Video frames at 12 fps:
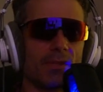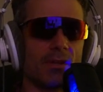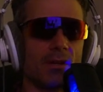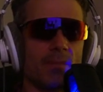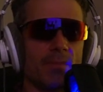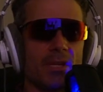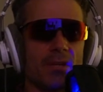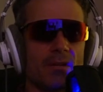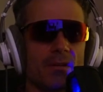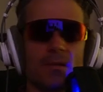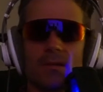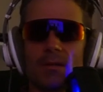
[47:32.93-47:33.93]
I mean,
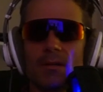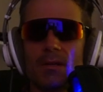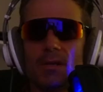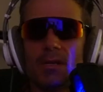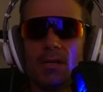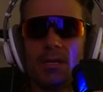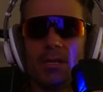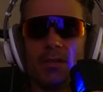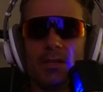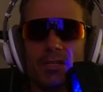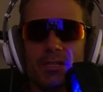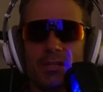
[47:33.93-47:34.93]

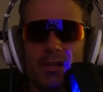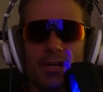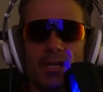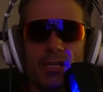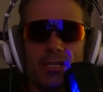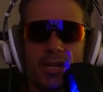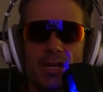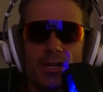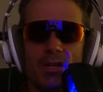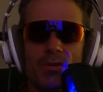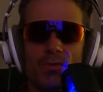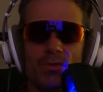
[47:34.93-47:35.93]
this is going to
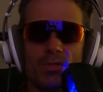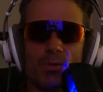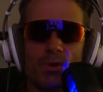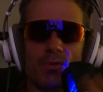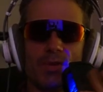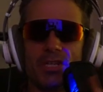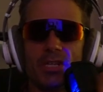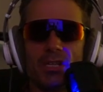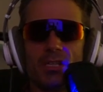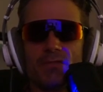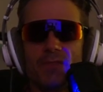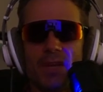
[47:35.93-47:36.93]
continue, so we're reaching
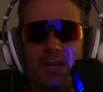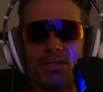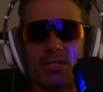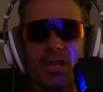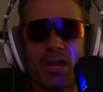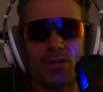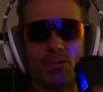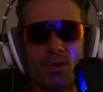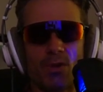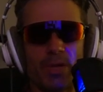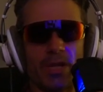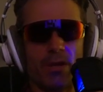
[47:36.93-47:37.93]
this final stage. Where do
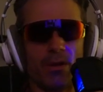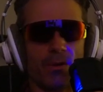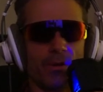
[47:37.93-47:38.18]
we go?